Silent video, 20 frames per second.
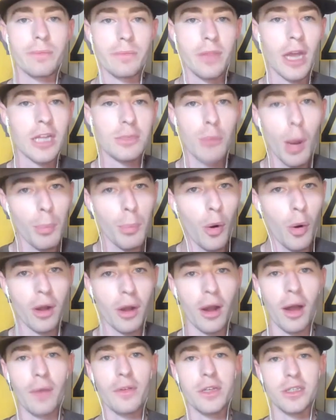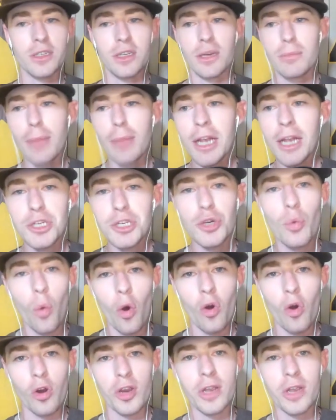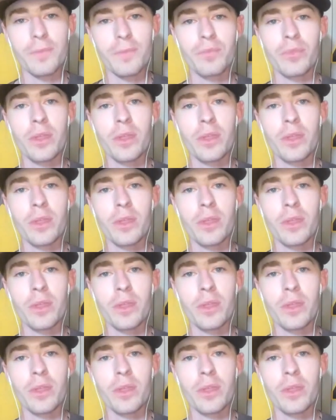That's my point, obviously. It makes you worry.